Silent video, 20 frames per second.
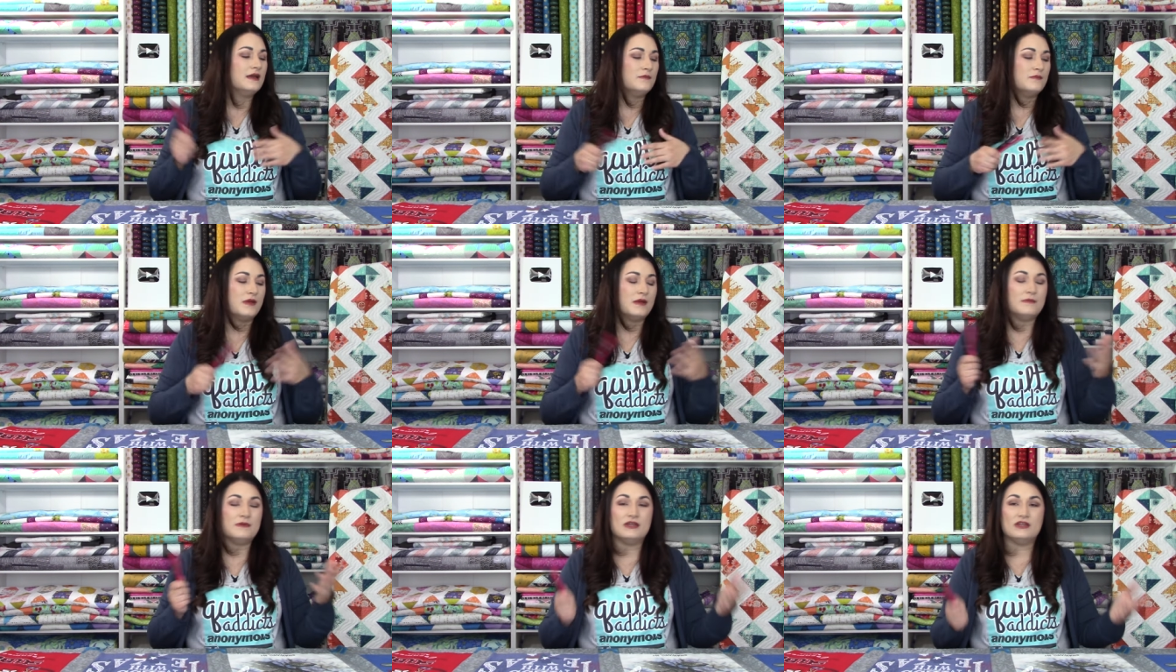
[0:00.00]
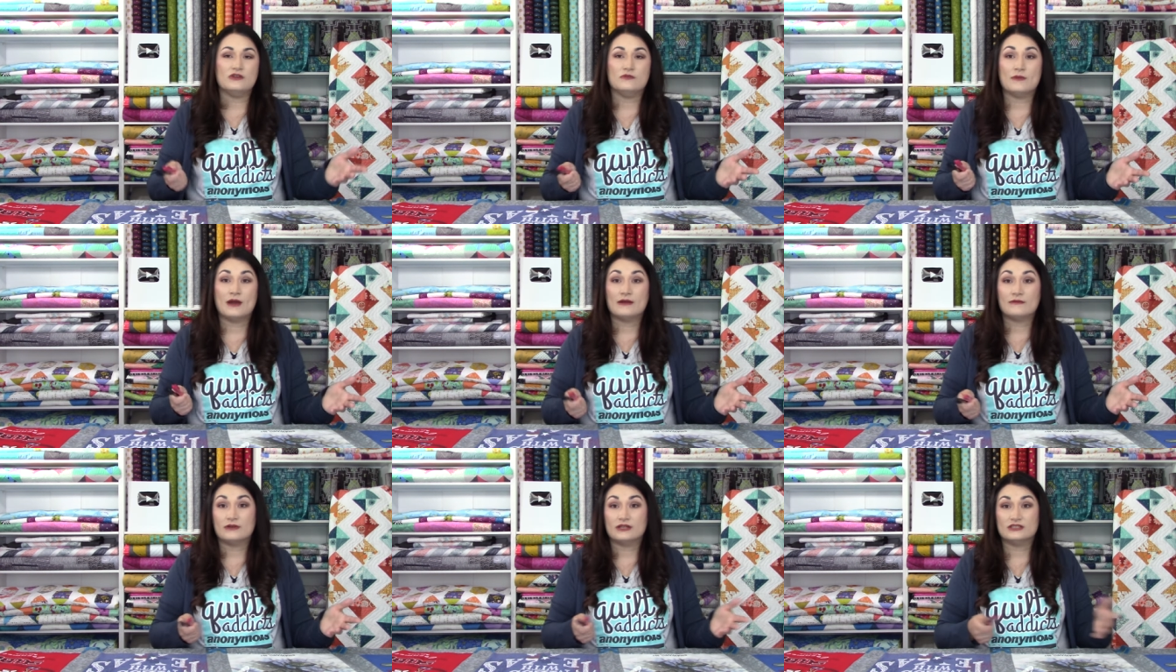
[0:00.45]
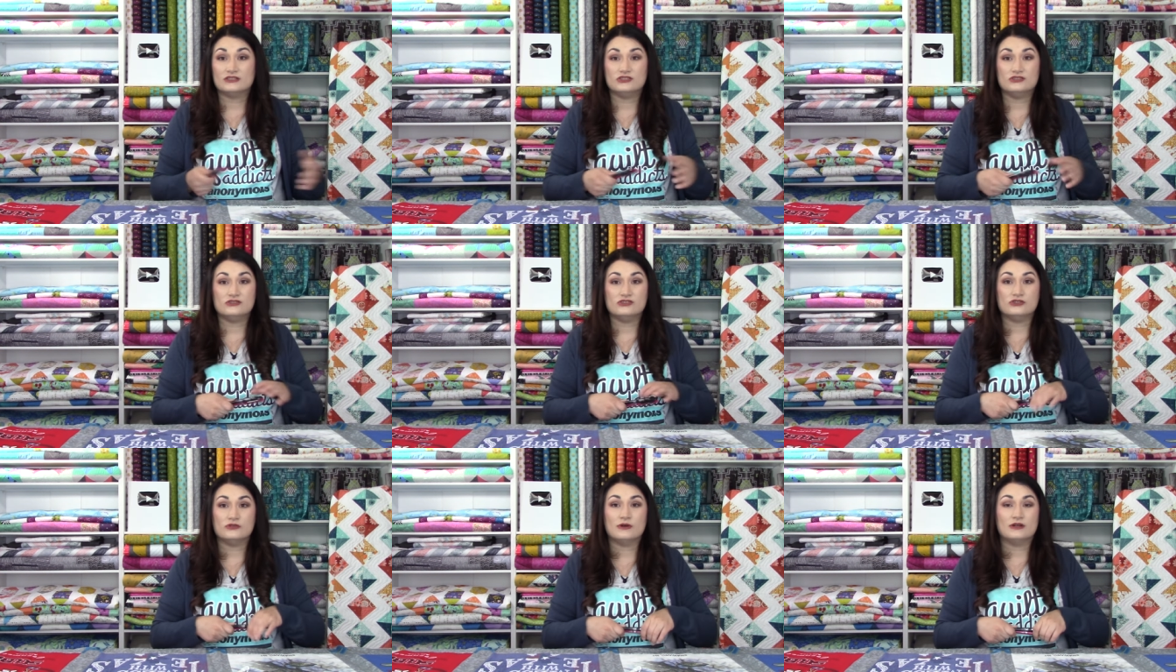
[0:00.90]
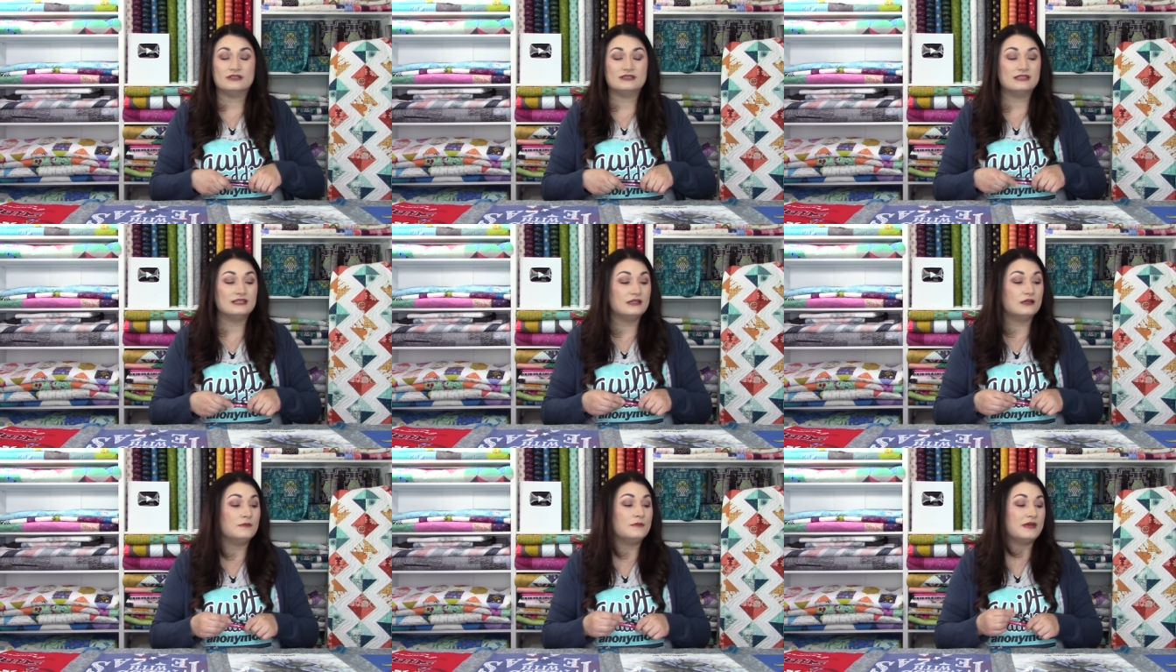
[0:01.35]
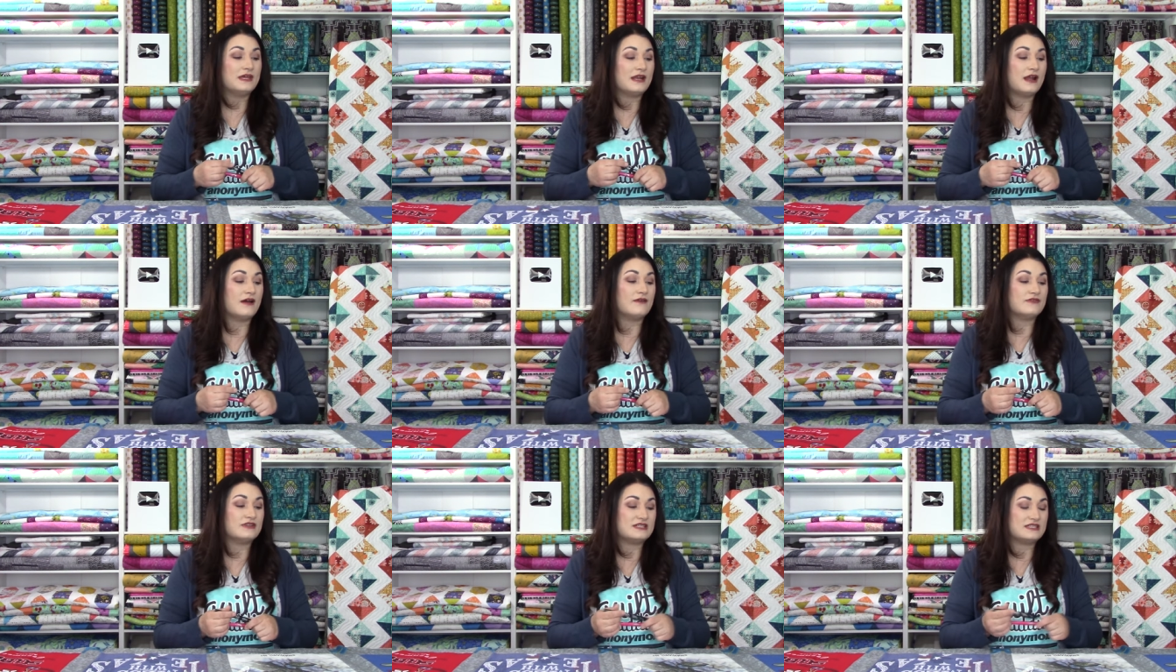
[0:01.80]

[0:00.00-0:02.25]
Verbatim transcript: maybe you might want to do a little bit of a